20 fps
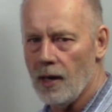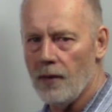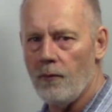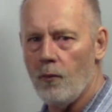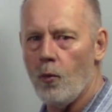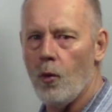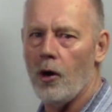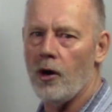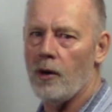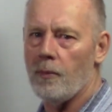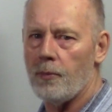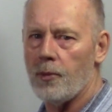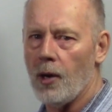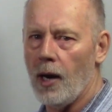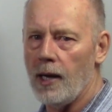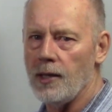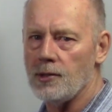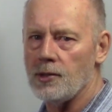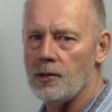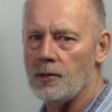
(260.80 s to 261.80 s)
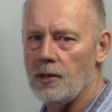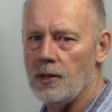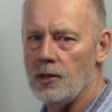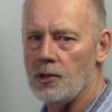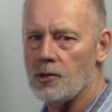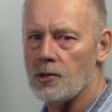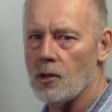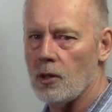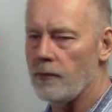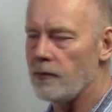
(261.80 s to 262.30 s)
of where to price
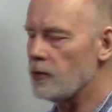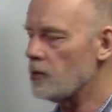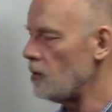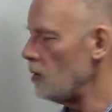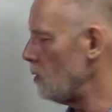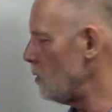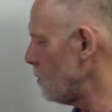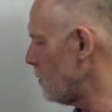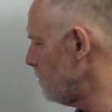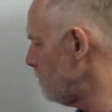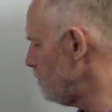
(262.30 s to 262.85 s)
these services.